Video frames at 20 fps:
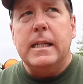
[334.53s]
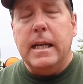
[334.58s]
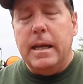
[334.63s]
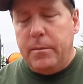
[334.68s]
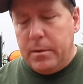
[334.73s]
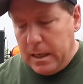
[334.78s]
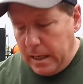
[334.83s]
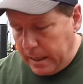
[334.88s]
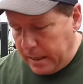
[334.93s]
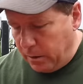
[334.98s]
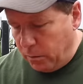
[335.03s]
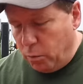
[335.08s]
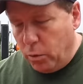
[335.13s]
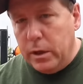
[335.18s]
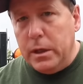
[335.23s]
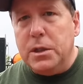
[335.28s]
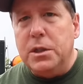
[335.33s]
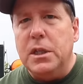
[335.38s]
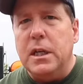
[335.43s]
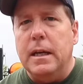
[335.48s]
same kind of
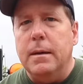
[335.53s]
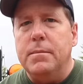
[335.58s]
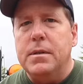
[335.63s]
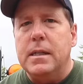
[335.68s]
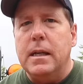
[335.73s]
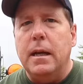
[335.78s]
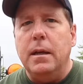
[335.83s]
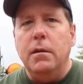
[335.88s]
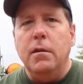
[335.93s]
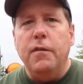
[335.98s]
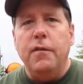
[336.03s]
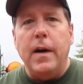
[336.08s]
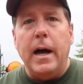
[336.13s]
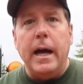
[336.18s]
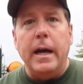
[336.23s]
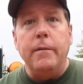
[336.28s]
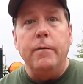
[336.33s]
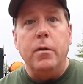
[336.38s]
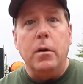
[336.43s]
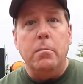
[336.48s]
wood chips that you
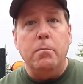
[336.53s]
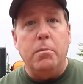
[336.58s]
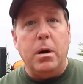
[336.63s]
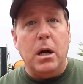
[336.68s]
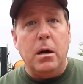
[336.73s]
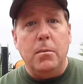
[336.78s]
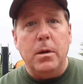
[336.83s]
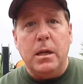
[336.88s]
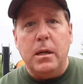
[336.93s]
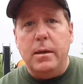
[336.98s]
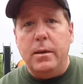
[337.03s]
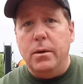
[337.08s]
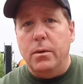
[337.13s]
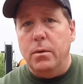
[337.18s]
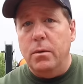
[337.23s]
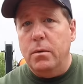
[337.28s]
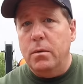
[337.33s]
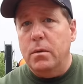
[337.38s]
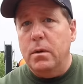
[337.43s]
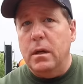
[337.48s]
find for
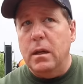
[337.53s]
barbecue,